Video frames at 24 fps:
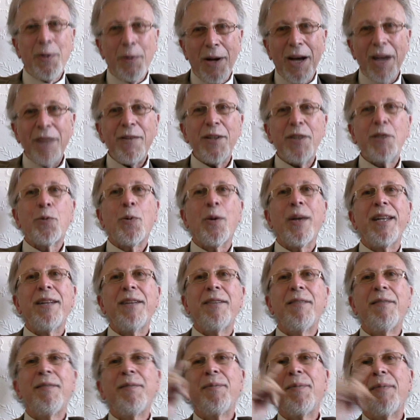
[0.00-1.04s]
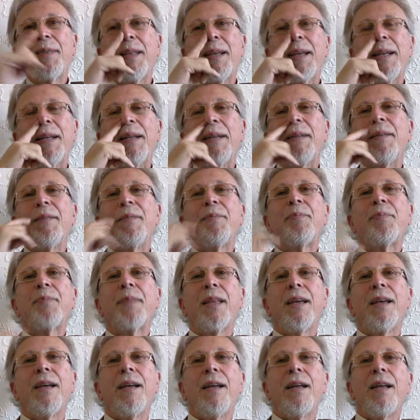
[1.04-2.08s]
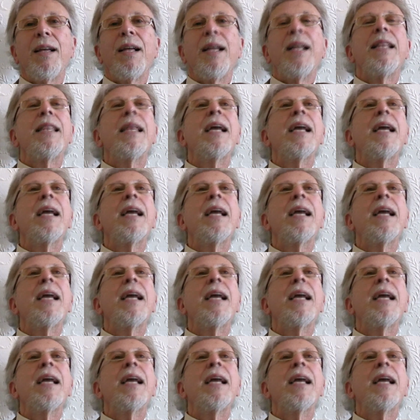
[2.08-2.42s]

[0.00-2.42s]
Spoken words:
So that's the amount of bit information in the entire universe.